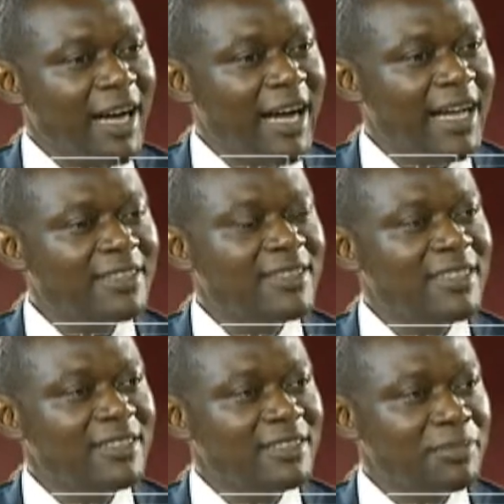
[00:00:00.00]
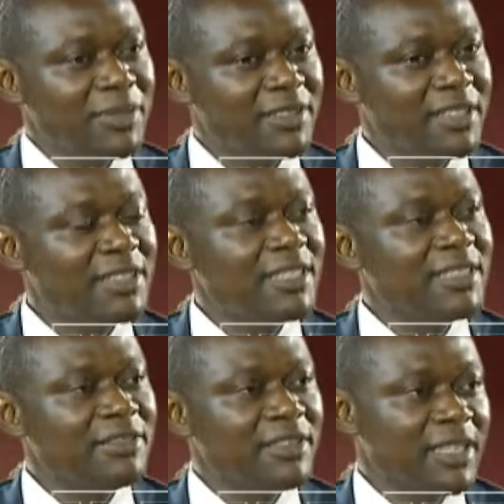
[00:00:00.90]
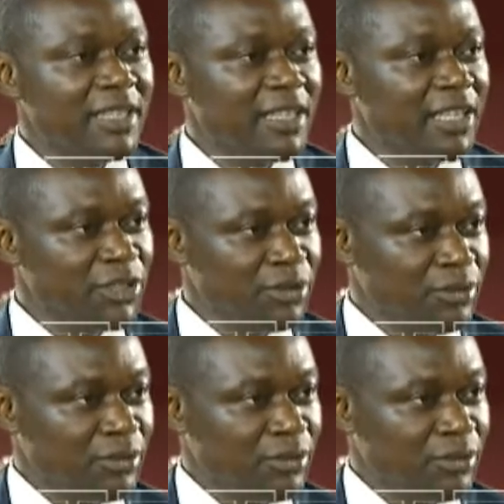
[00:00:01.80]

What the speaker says: as its representative in an election.